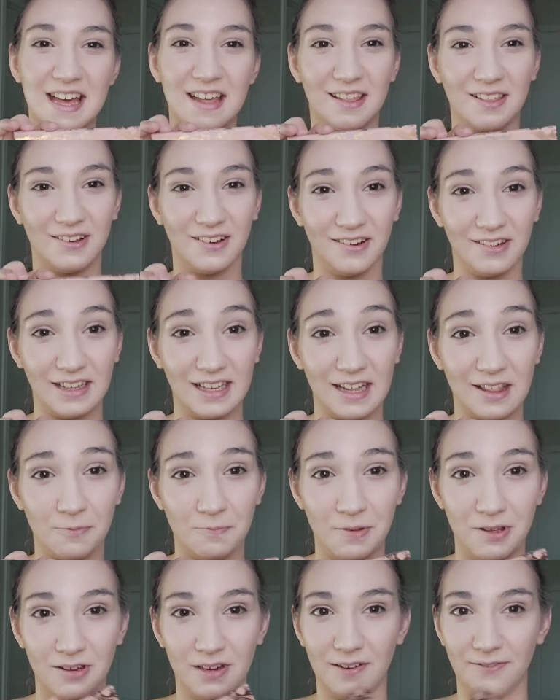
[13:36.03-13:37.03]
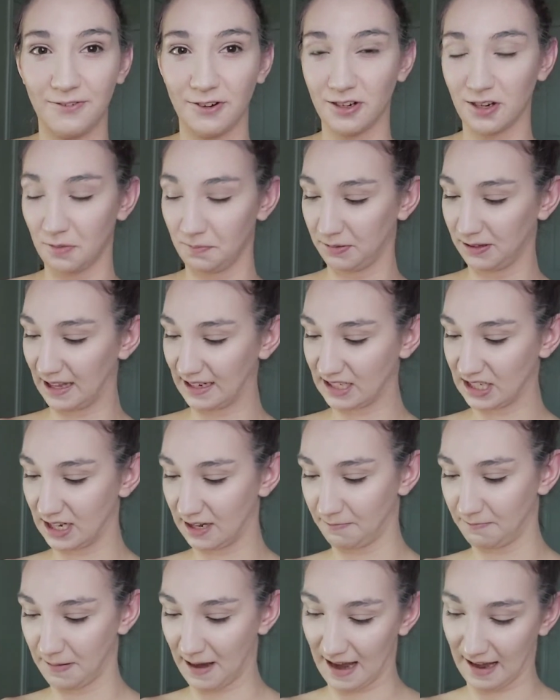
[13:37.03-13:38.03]
So this beautiful
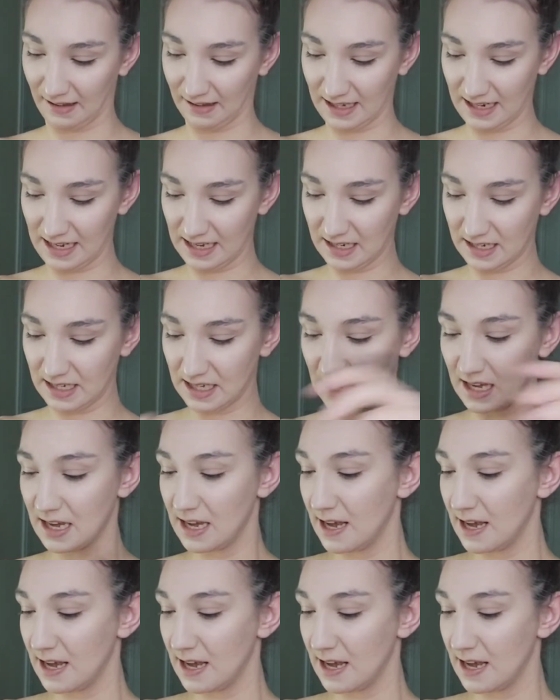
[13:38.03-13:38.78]
complexion palette,